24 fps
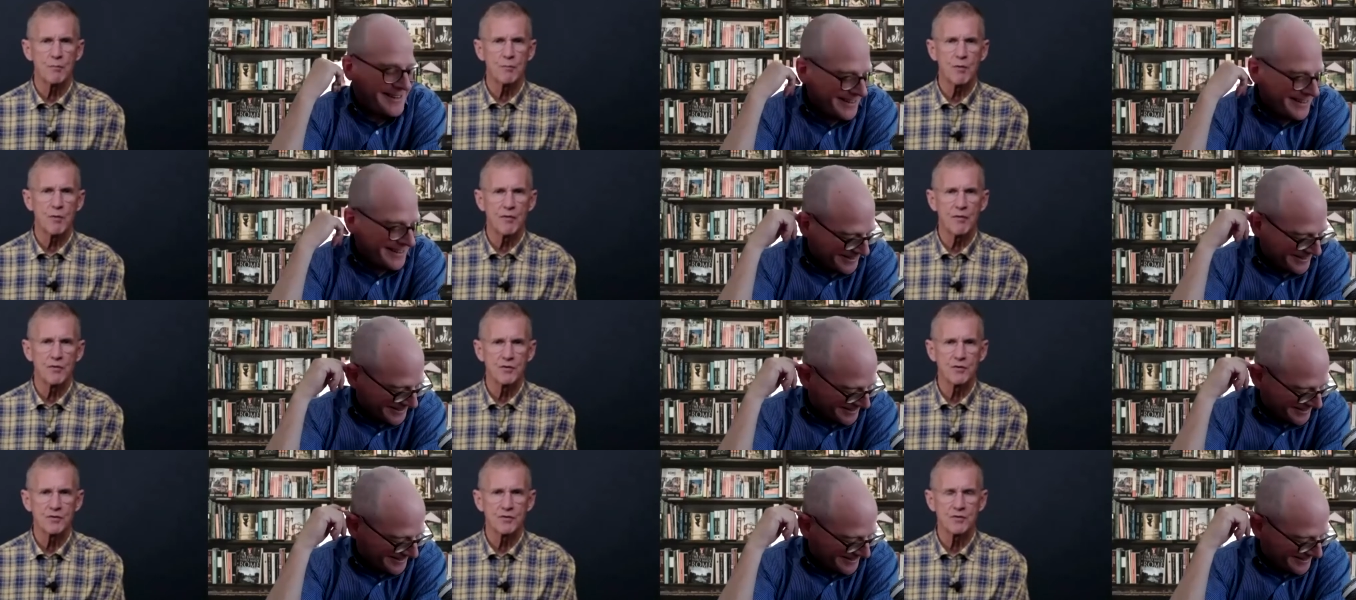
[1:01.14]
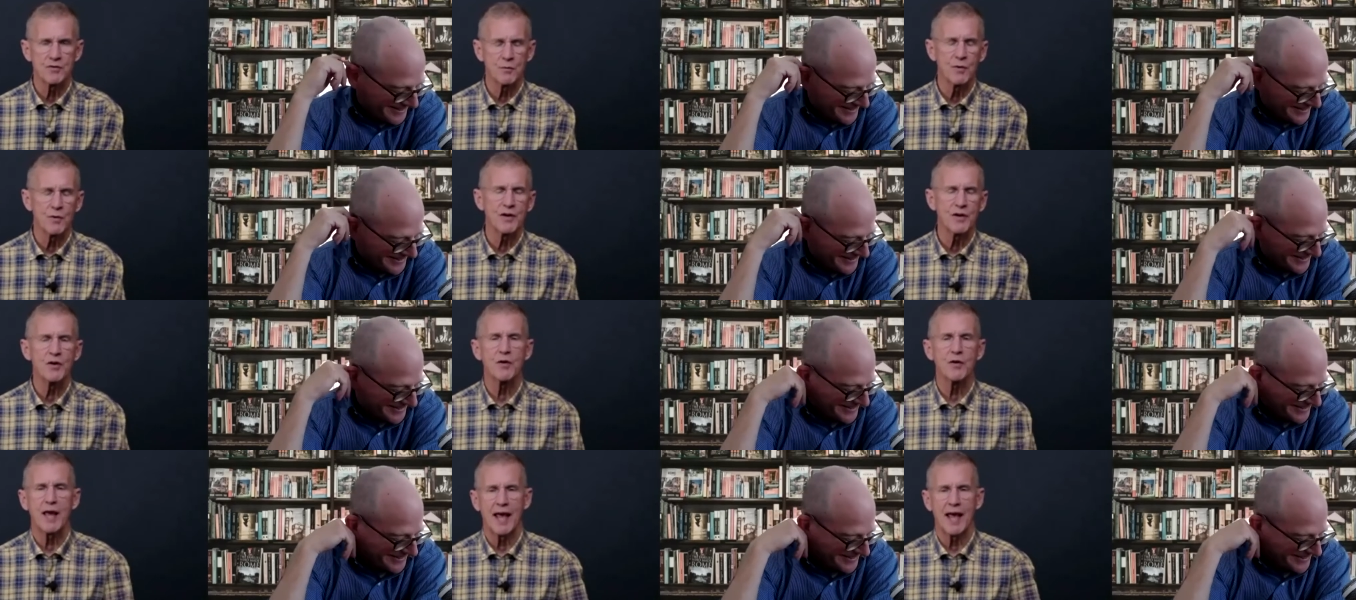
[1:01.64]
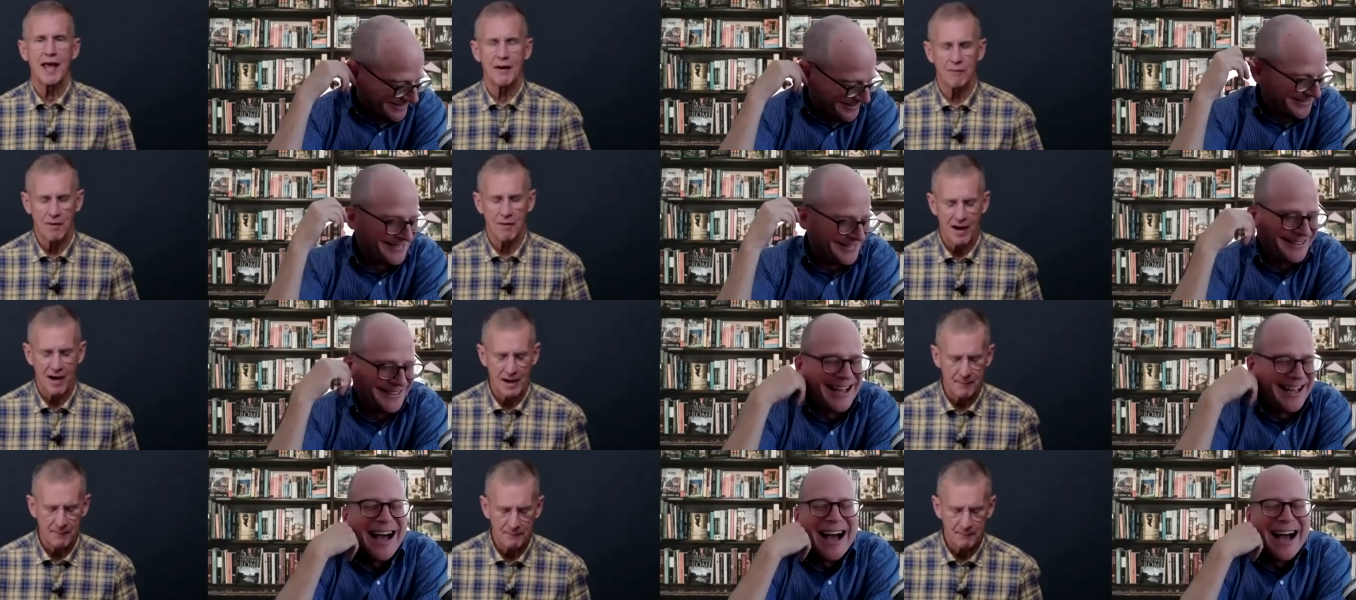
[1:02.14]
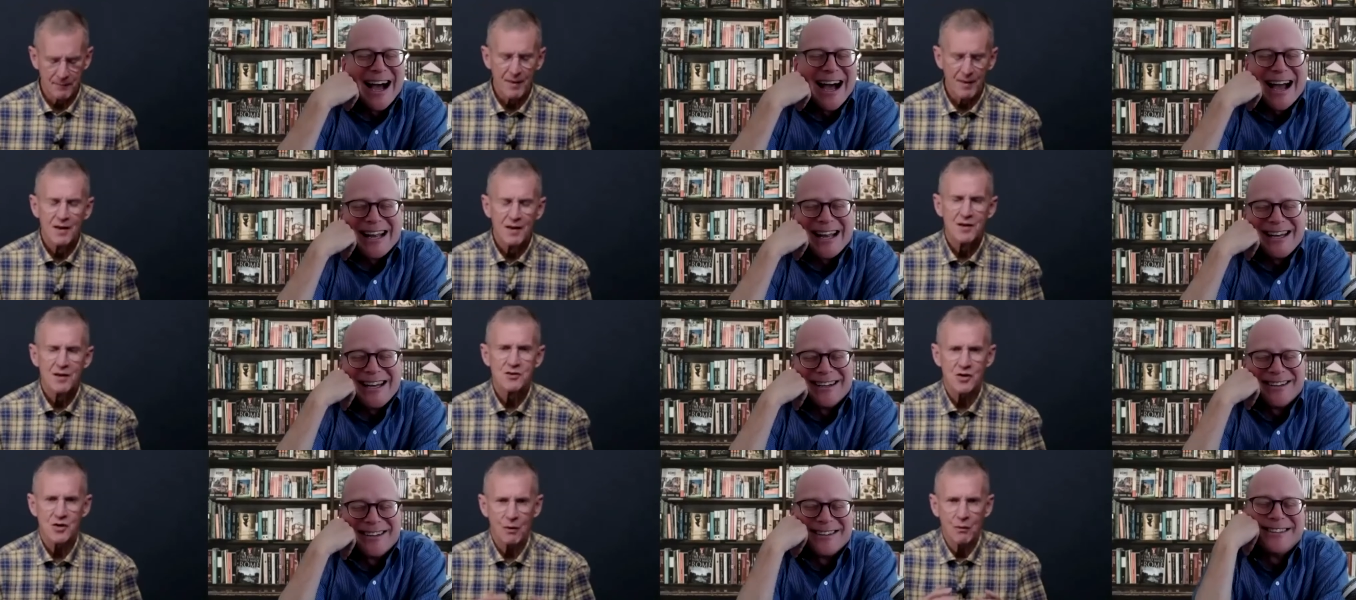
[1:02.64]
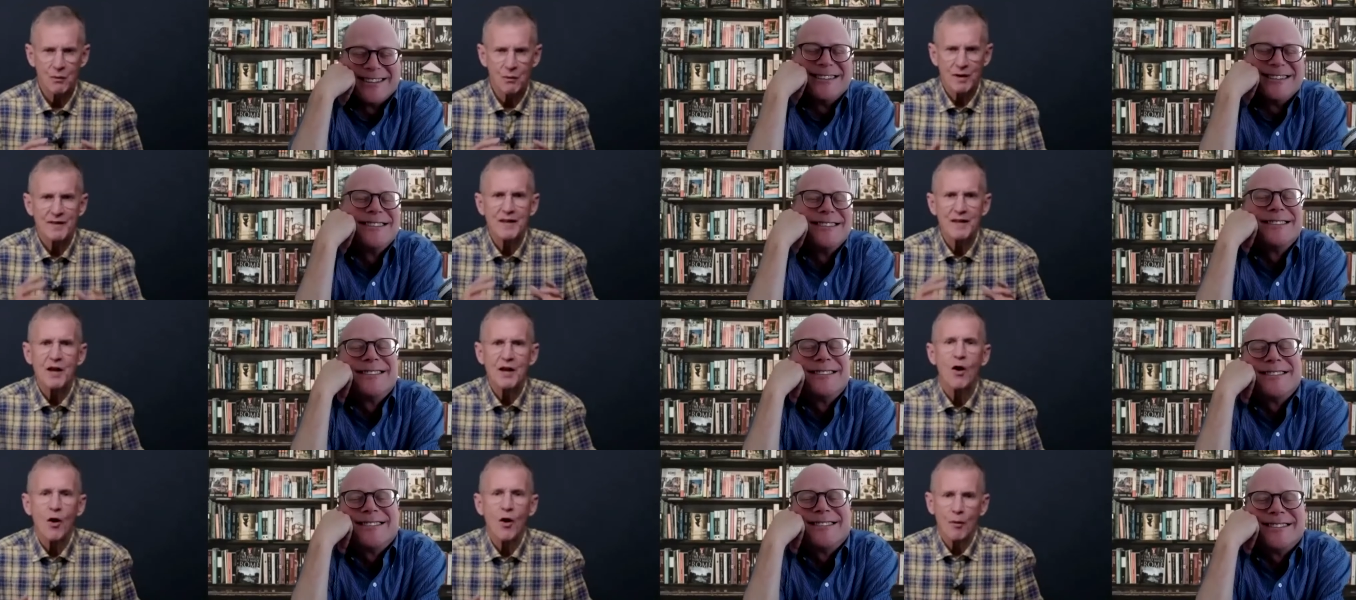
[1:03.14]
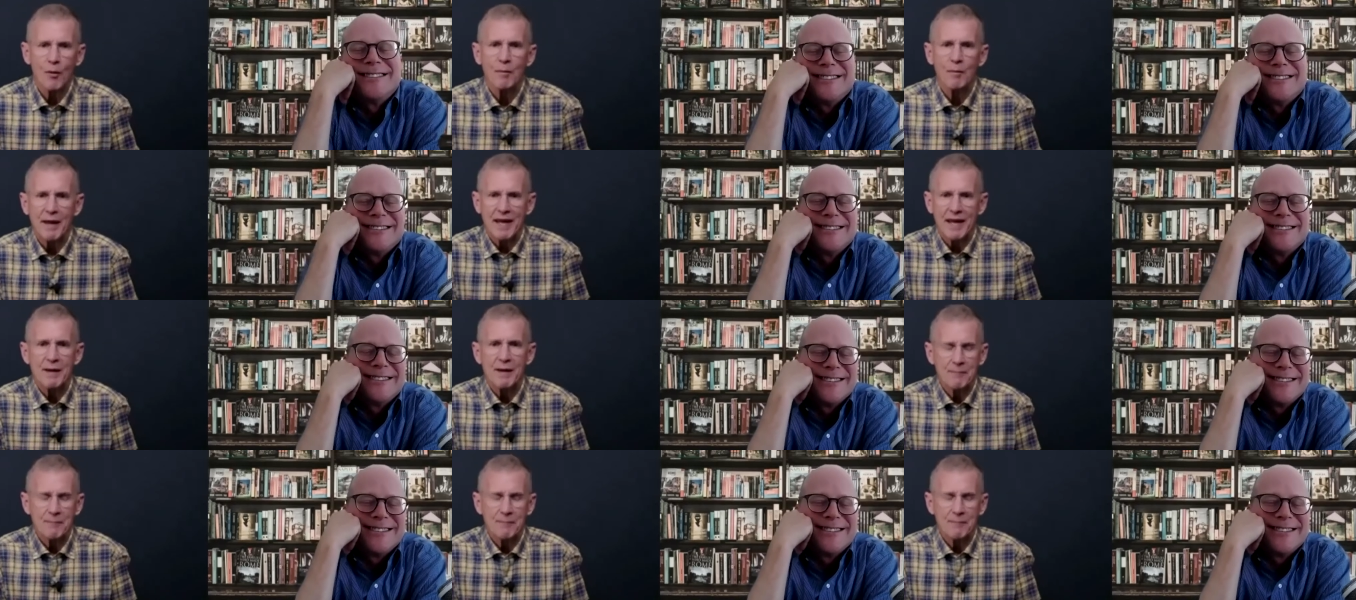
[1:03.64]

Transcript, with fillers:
Speaker 1: brothers. Well, you get it, right? I So I went in the army